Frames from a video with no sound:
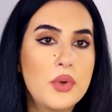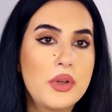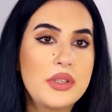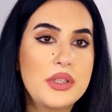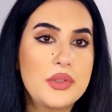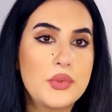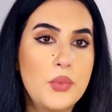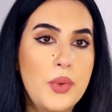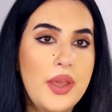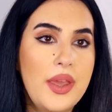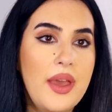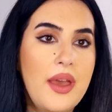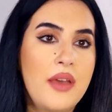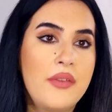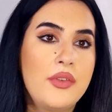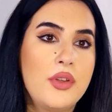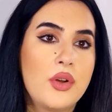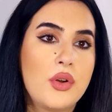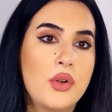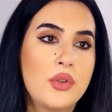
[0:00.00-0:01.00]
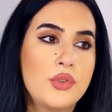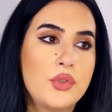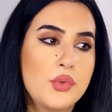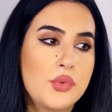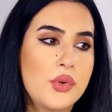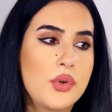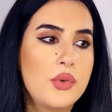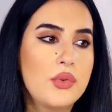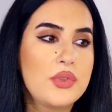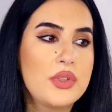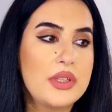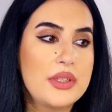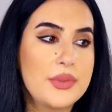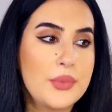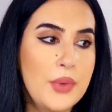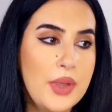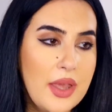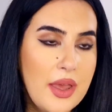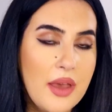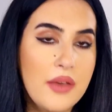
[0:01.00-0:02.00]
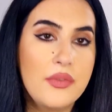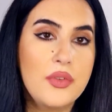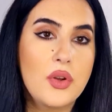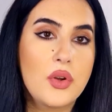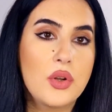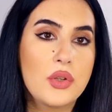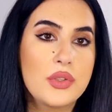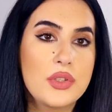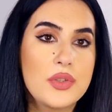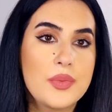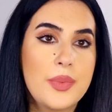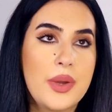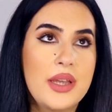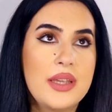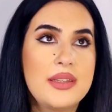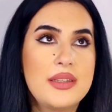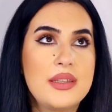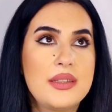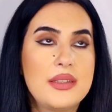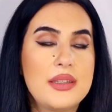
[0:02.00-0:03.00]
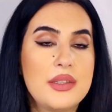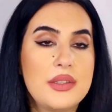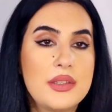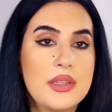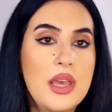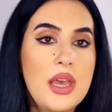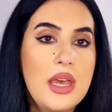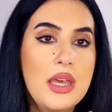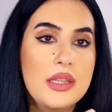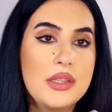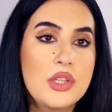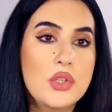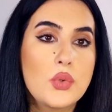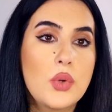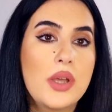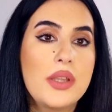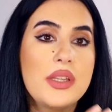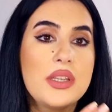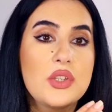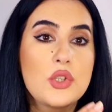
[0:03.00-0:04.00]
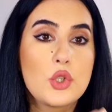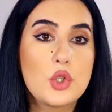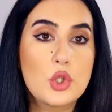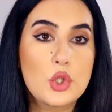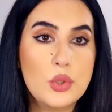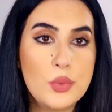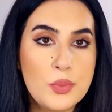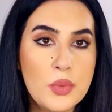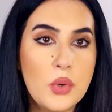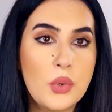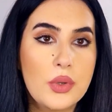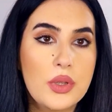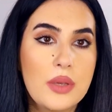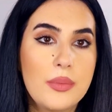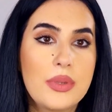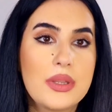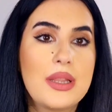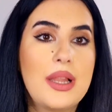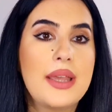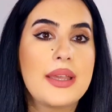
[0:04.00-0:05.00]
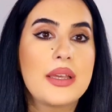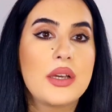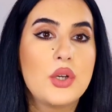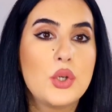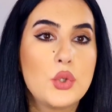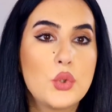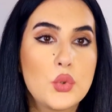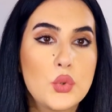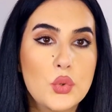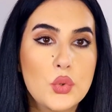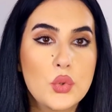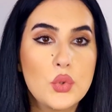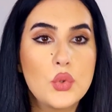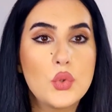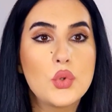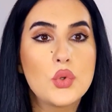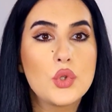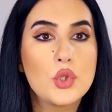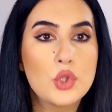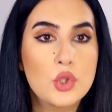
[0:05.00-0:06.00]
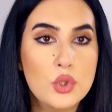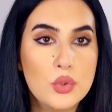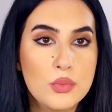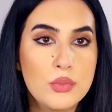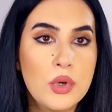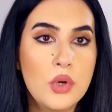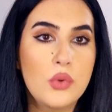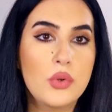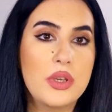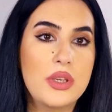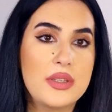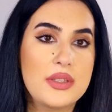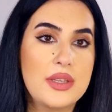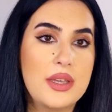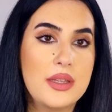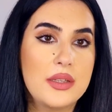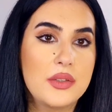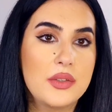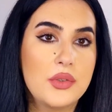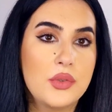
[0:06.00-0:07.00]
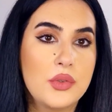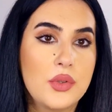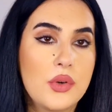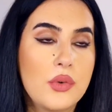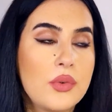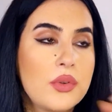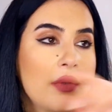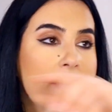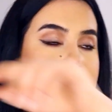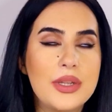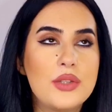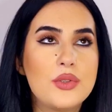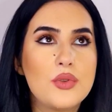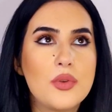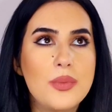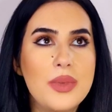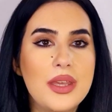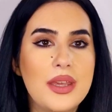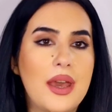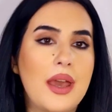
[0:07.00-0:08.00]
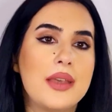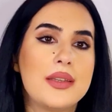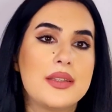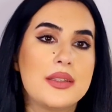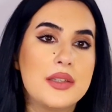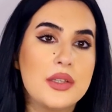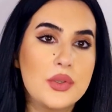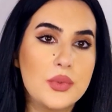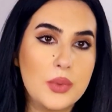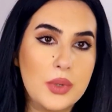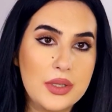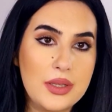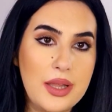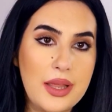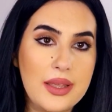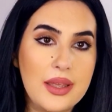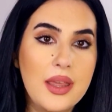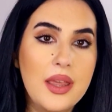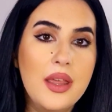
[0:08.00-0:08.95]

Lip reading: one is way heavier on the rose, is way heavier on the spices. This one is smoky, but like a true smoky scent, you know. But to me, guys, this one, like,